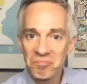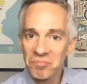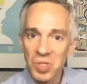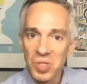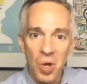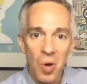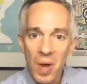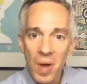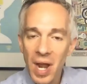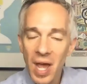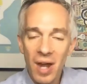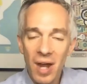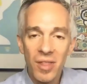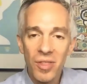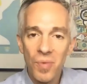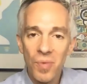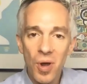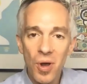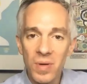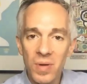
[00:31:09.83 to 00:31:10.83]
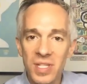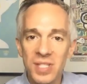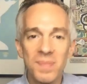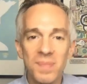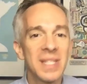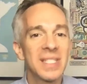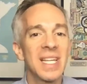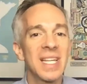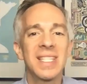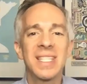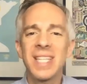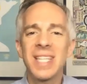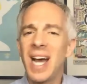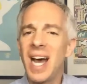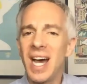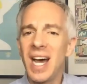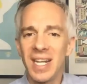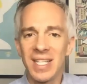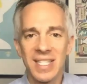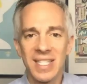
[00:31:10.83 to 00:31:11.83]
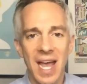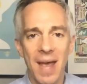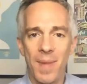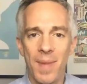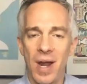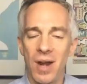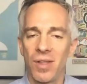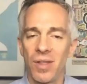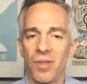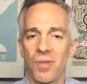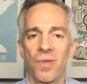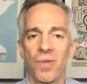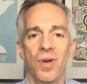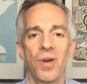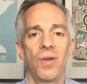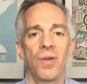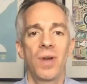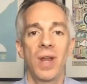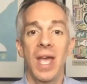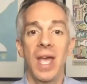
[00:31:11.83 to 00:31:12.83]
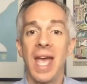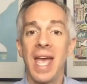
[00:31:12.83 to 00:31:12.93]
going out on the road. He spends a ton of time out on the road